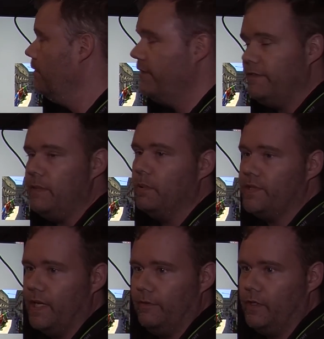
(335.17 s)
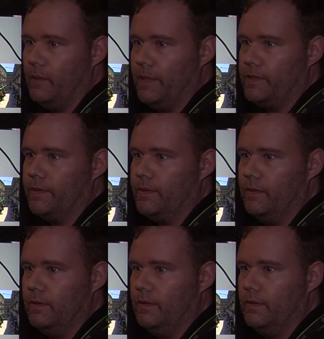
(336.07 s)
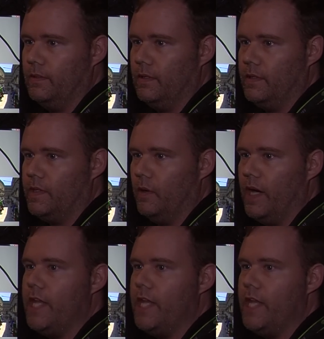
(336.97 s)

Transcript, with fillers: fifty percent fewer pixels. So a